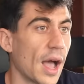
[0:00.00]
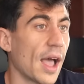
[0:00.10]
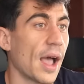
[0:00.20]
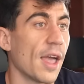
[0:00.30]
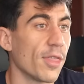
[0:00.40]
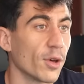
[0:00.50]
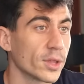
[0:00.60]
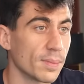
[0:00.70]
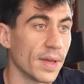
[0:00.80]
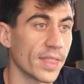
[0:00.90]
So I
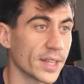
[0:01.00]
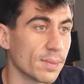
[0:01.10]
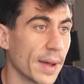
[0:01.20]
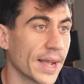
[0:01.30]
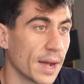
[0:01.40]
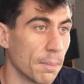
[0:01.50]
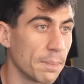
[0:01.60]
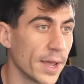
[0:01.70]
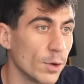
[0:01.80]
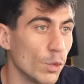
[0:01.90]
thought that my
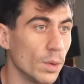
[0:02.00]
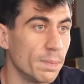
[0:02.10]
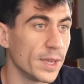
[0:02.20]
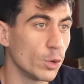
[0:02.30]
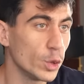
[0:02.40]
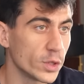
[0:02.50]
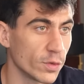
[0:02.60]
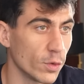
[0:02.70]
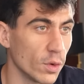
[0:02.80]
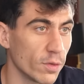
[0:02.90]
campaign will be
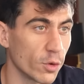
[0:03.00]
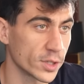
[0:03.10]
useful for